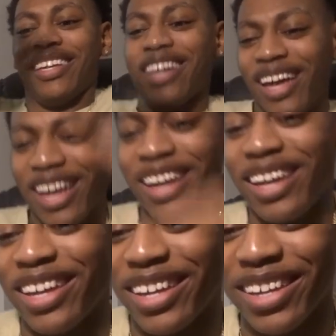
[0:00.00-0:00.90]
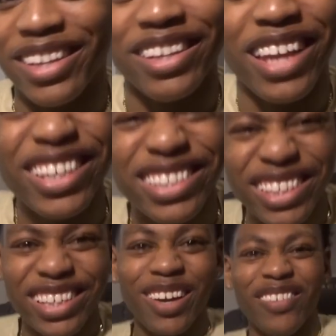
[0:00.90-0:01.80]
Hey, that
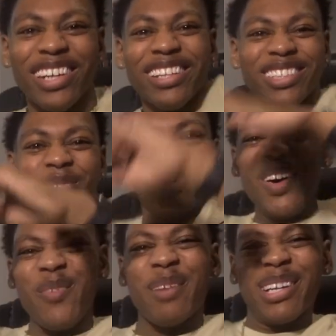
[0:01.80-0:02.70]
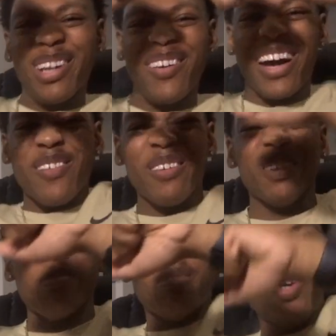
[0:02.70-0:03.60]
shit coming in smooth. Make your I
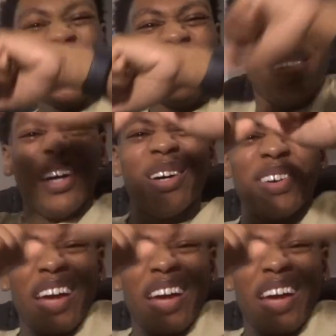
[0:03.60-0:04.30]
wanna move though.